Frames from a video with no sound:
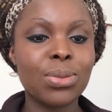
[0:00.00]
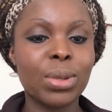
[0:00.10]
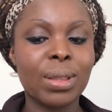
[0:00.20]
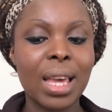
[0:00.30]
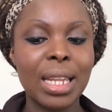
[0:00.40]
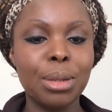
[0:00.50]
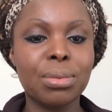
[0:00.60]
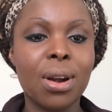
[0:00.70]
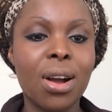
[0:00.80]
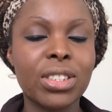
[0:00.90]
With any
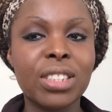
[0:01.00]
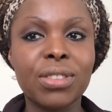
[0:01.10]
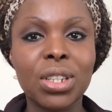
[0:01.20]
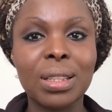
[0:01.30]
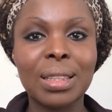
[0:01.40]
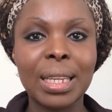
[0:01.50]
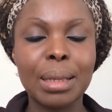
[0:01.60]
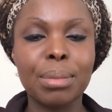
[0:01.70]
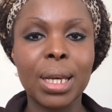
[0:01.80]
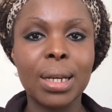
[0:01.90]
brows, you've got to think
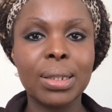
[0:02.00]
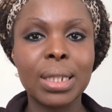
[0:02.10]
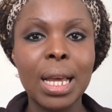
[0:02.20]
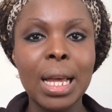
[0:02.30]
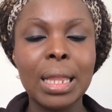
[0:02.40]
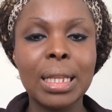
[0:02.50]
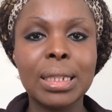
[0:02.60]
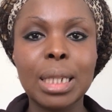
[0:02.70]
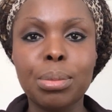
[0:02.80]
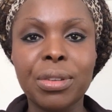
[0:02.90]
about the
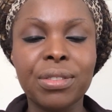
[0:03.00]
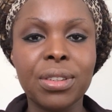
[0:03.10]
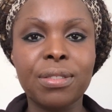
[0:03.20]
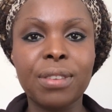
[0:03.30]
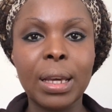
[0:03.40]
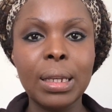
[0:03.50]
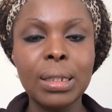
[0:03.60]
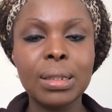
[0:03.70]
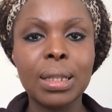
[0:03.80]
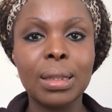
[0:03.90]
shape of your
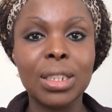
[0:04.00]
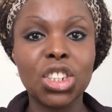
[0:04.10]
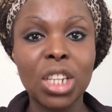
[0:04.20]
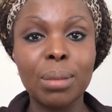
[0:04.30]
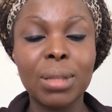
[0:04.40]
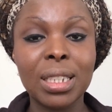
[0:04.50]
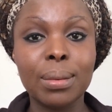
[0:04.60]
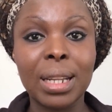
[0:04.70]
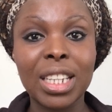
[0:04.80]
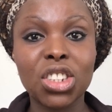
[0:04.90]
face and the shape that you
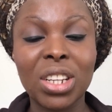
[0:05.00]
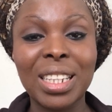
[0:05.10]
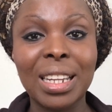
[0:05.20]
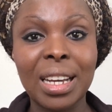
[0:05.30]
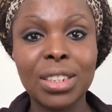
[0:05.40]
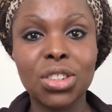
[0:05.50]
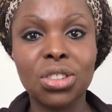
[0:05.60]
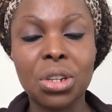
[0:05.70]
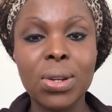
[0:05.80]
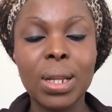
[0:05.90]
would actually like to
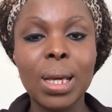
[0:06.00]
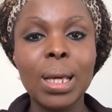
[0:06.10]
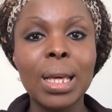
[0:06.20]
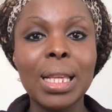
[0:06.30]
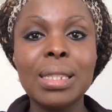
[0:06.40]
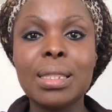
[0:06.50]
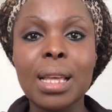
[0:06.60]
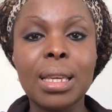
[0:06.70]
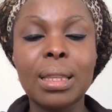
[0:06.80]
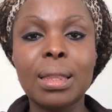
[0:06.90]
go. In
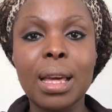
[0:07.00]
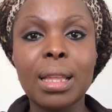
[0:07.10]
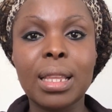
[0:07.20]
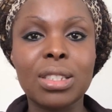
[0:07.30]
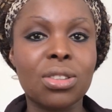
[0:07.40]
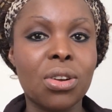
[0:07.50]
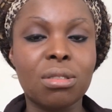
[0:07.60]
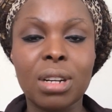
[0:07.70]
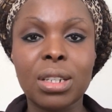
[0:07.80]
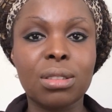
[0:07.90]
saying that, there's no
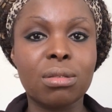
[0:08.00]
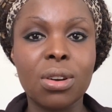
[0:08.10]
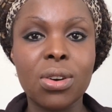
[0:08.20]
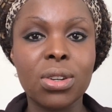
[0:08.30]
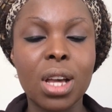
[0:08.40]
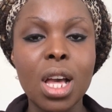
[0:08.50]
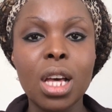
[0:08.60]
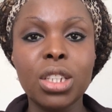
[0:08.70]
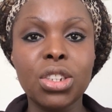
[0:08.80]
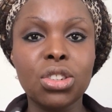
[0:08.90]
right or wrong.
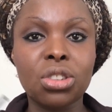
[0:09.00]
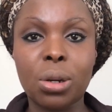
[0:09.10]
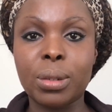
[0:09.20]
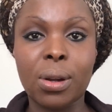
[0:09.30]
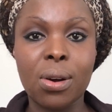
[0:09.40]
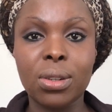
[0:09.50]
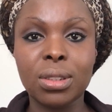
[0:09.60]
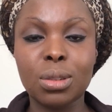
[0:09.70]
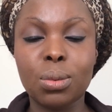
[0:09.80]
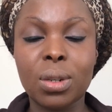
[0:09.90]
You draw it on
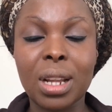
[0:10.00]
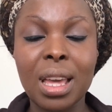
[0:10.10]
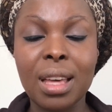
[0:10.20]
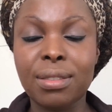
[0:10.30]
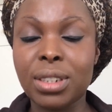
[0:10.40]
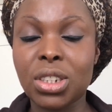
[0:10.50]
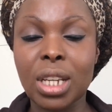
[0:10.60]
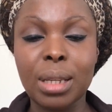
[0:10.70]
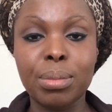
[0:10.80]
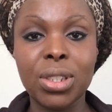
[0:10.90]
to whatever
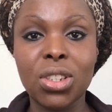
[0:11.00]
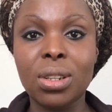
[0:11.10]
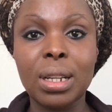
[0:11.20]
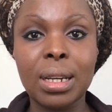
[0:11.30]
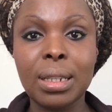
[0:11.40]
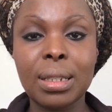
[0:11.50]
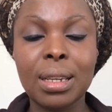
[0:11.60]
shape you like.